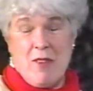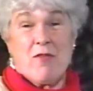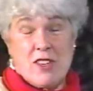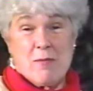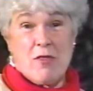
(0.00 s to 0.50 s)

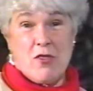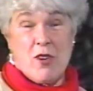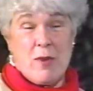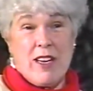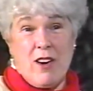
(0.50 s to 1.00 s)
just before
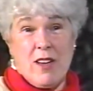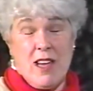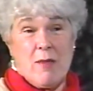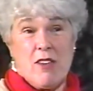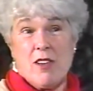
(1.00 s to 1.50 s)
we
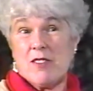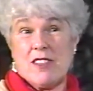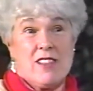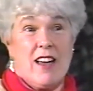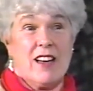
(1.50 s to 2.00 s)
came there, they used to
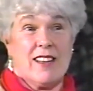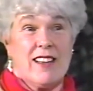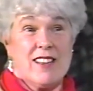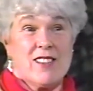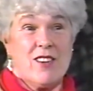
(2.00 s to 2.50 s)
see Alec
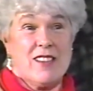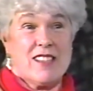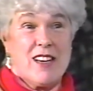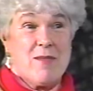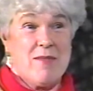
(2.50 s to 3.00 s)
Guinness all the
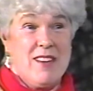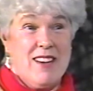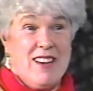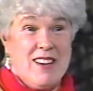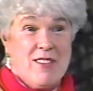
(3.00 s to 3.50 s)
time
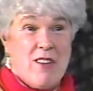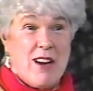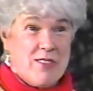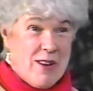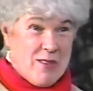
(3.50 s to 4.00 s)

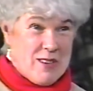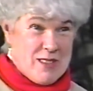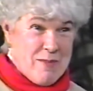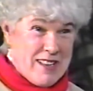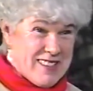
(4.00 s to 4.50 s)
riding around on his
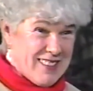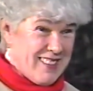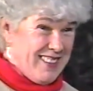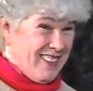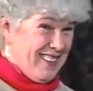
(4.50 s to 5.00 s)
bicycle.